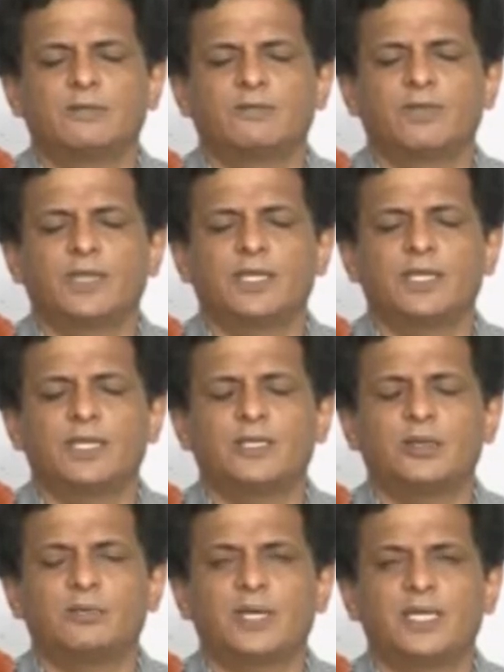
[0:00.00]
Feel
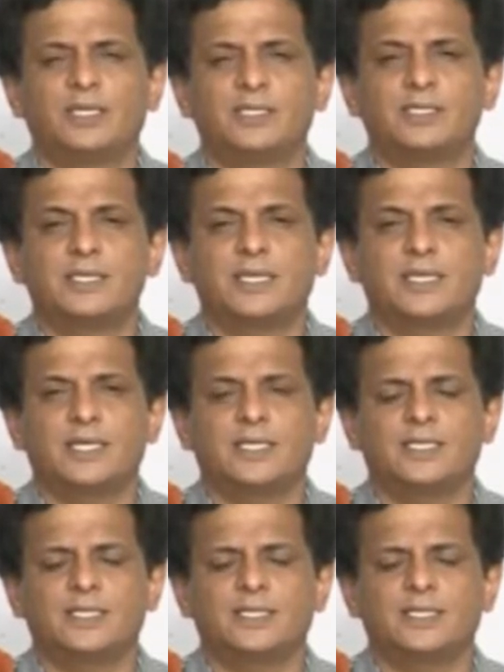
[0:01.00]
your mind is dead.